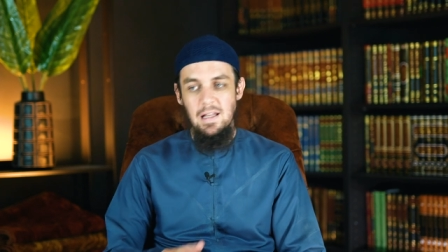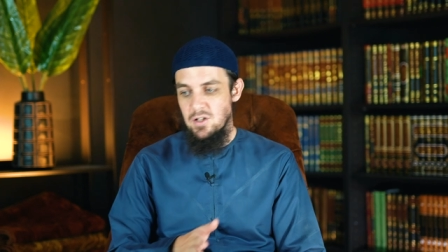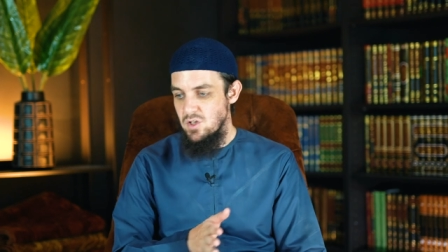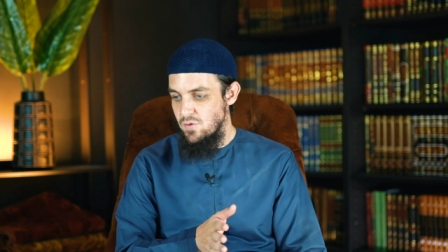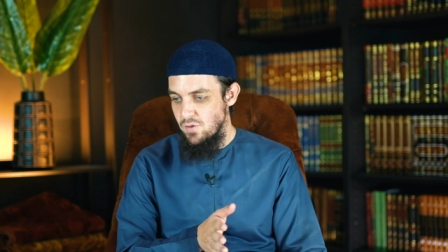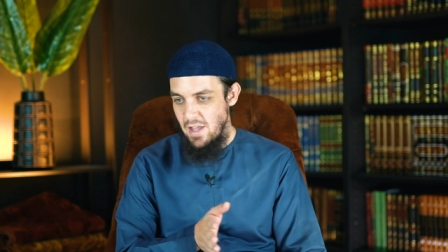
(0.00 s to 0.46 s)

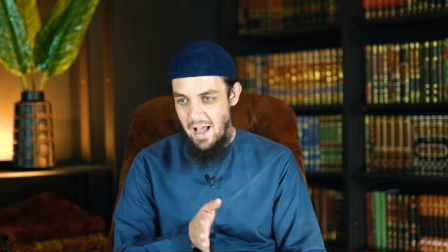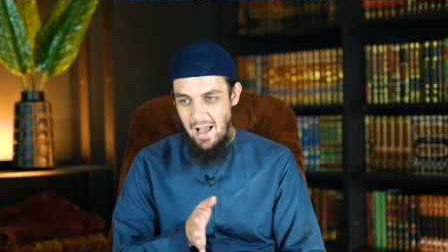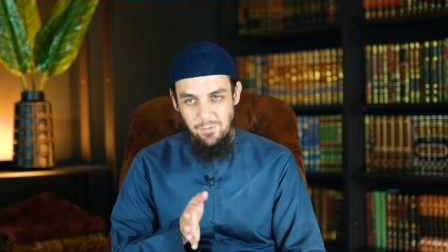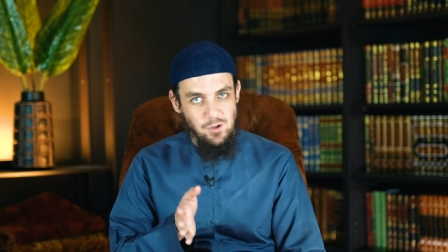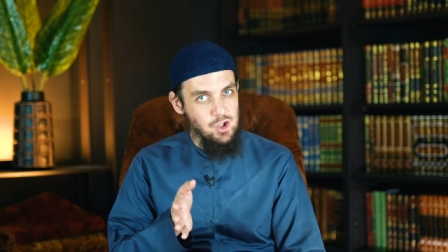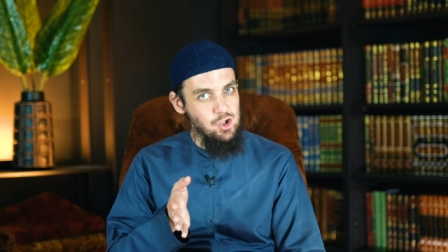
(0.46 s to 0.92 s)
So They
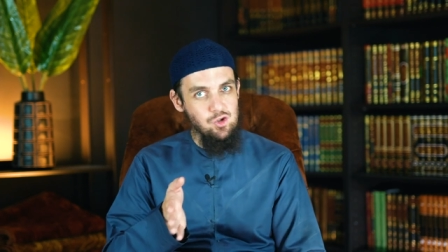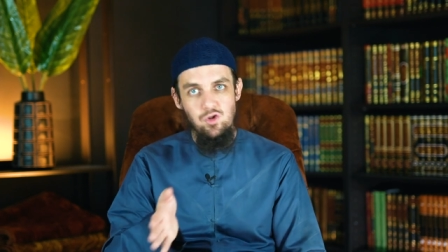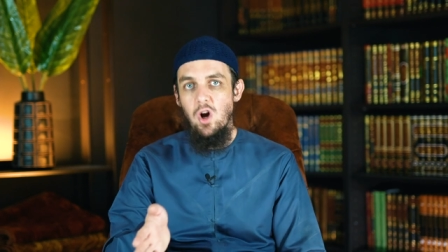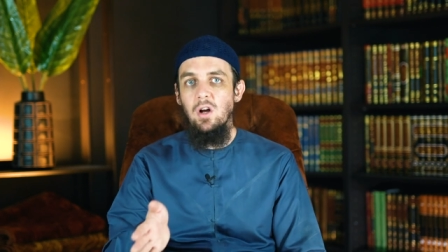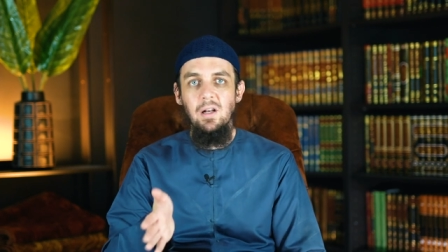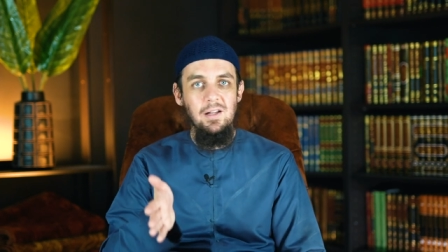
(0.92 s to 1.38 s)
have to
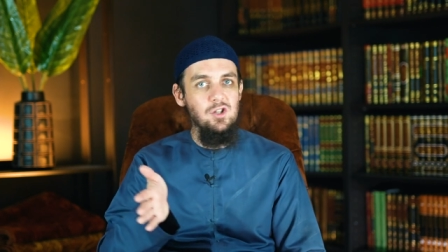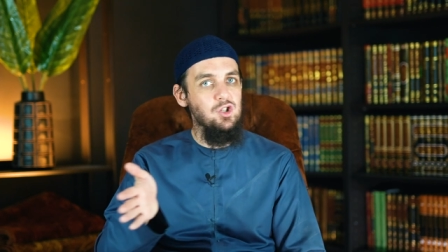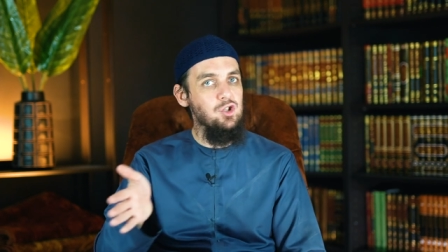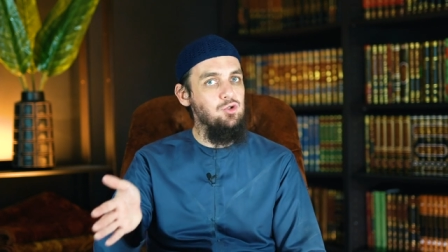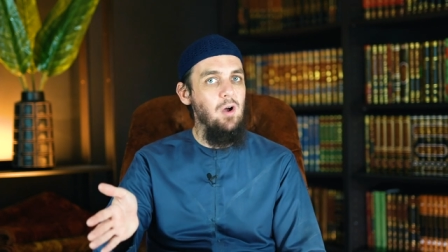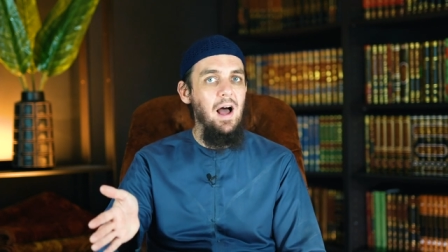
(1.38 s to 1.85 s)
struggle and
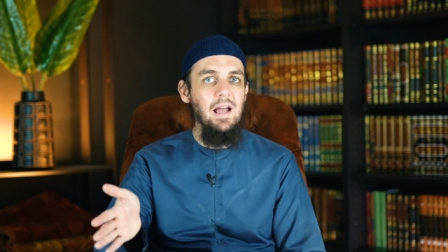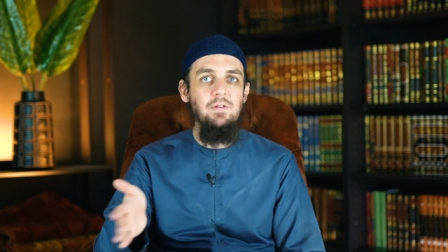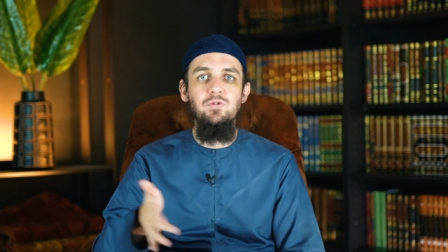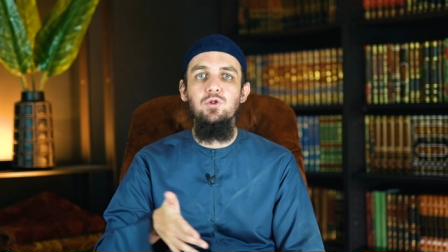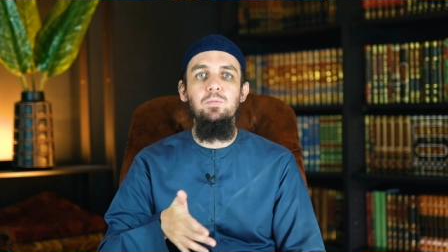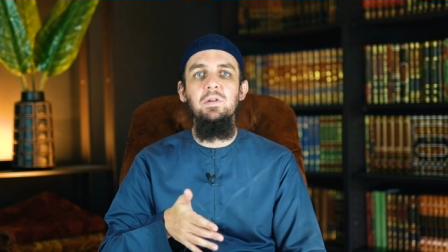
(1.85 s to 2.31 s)

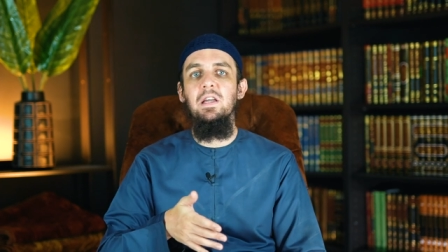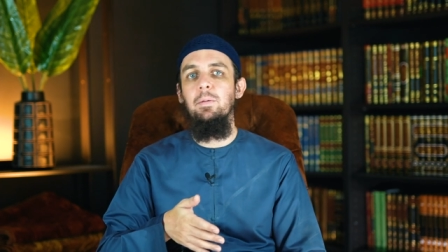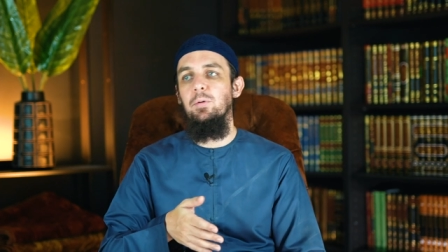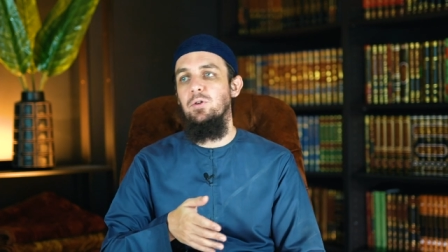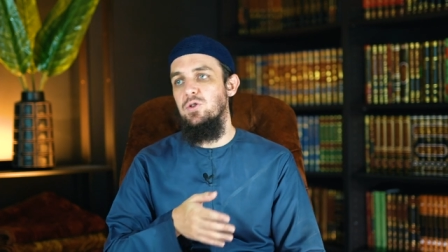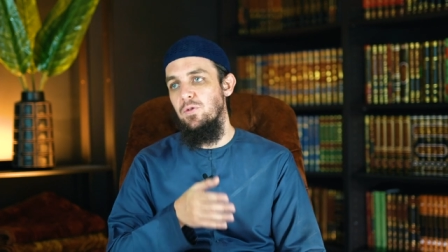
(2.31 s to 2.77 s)
strive to be
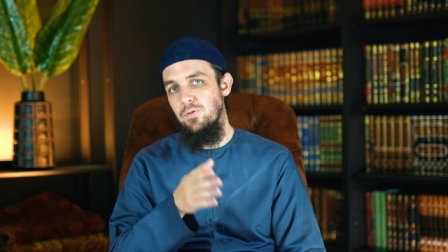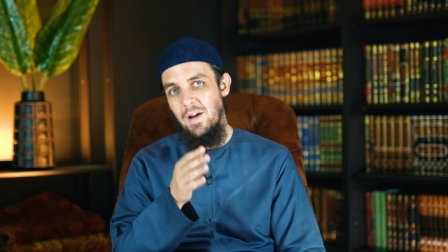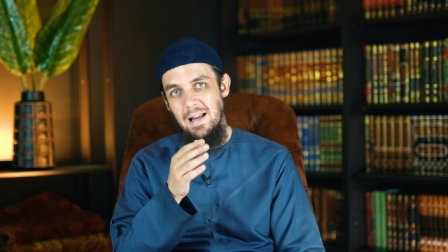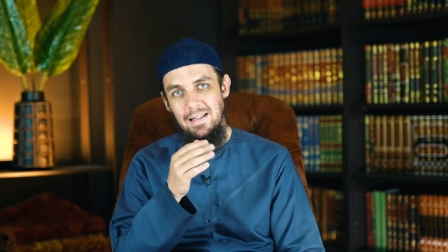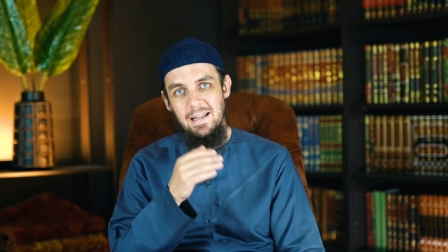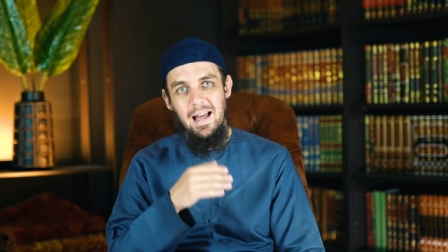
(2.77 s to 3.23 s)
able to
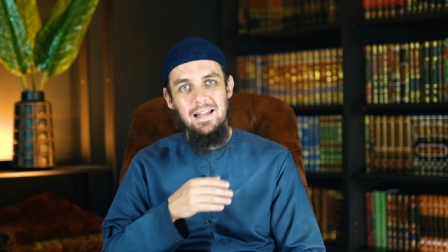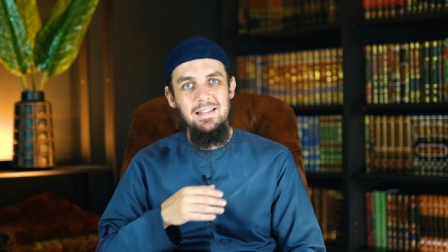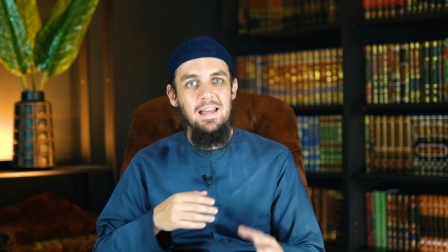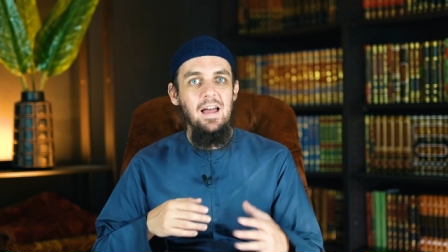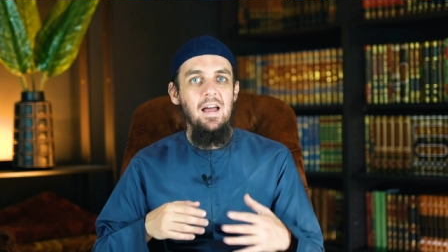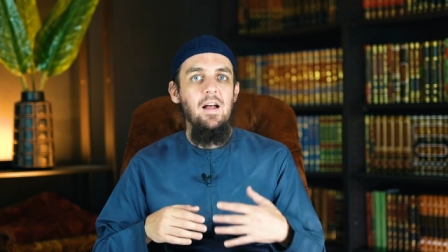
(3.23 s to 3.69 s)
find it, and